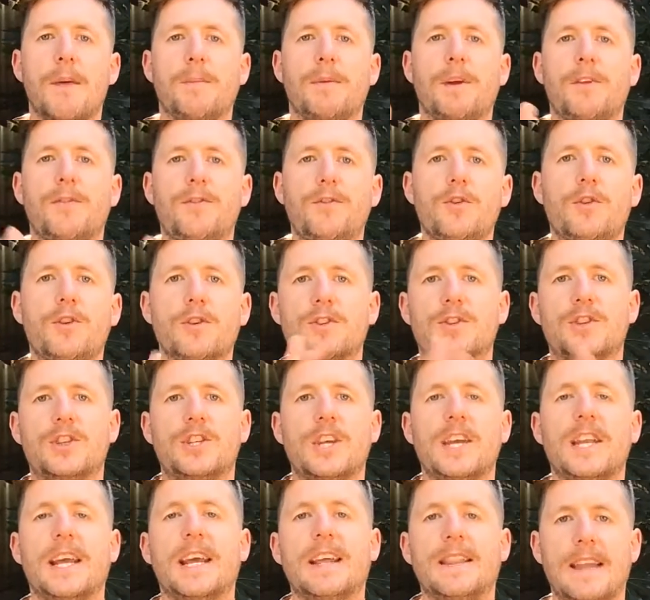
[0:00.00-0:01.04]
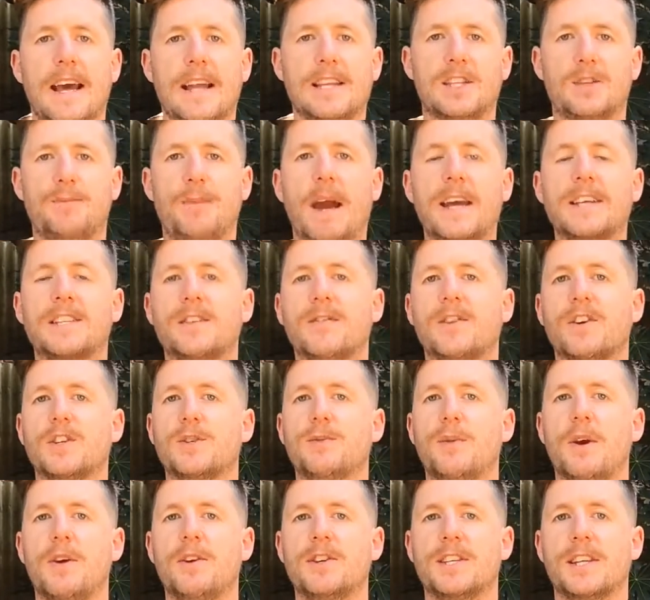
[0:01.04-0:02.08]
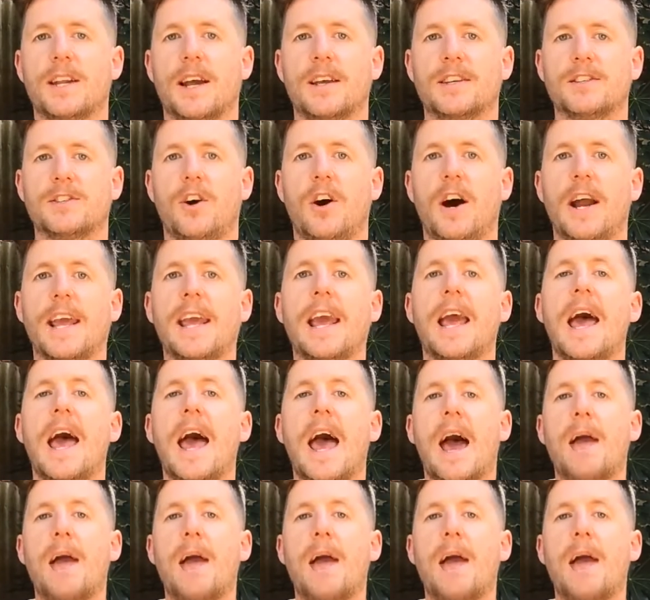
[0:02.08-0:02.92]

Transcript: But if you can sit in that space of experiencing anxiety